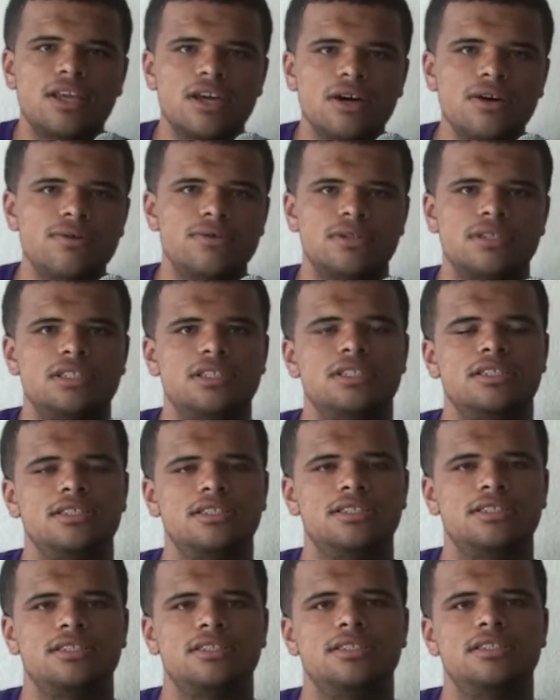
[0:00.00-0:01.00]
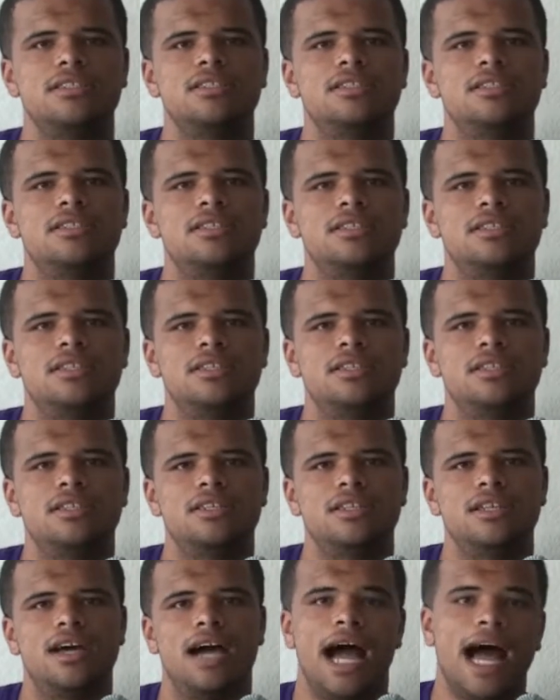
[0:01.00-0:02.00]
coach.
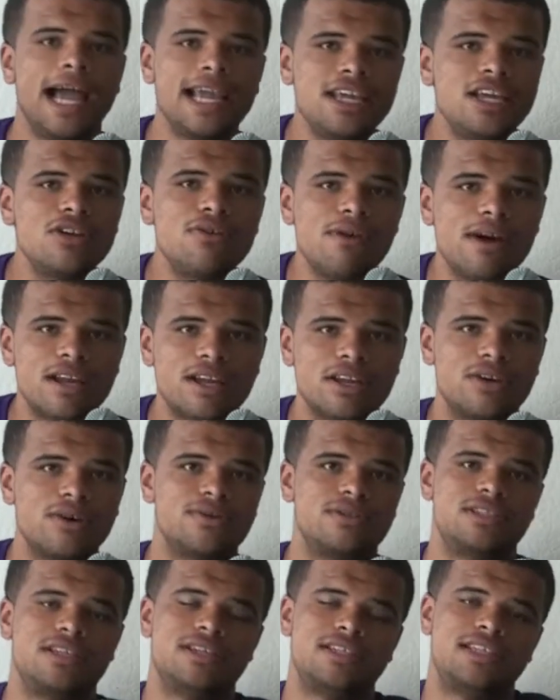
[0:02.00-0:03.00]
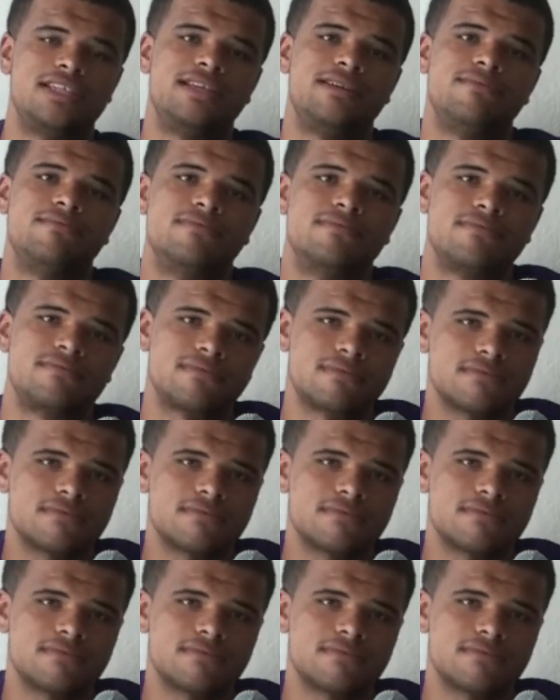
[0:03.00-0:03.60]
I could go out and coach their team.